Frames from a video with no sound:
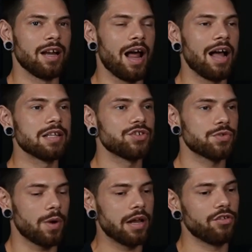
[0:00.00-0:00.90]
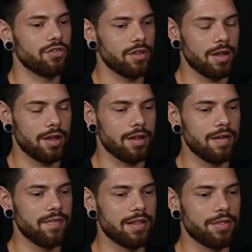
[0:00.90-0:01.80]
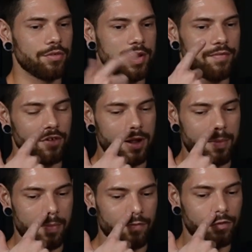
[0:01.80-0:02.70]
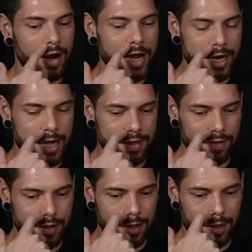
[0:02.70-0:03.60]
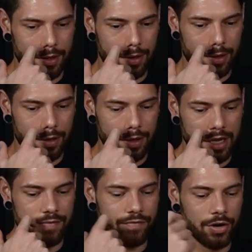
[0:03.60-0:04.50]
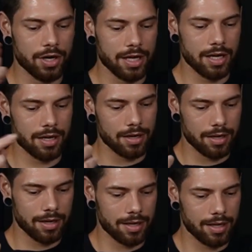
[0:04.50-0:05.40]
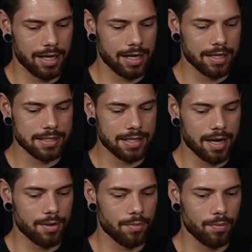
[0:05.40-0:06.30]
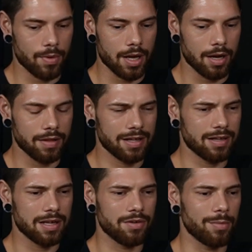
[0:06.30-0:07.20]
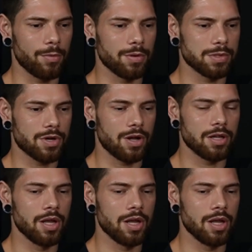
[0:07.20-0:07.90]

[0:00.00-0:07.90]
I just watched the event 3 from Friday, the inverted handstand one. I don't remember what it was called.